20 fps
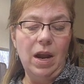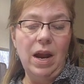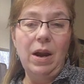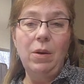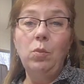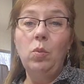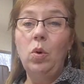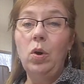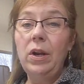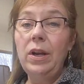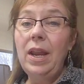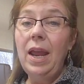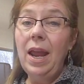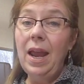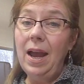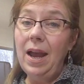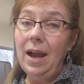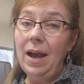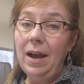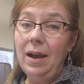I would
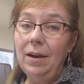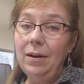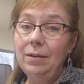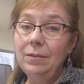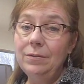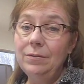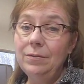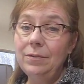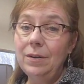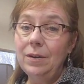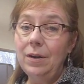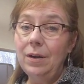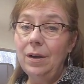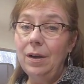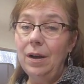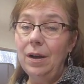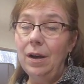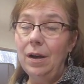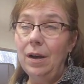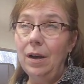have
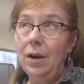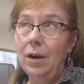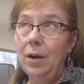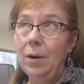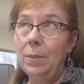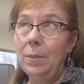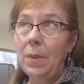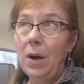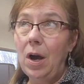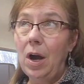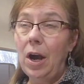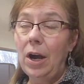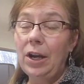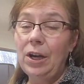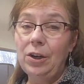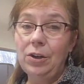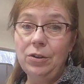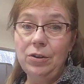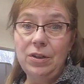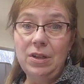
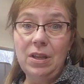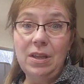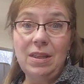ironed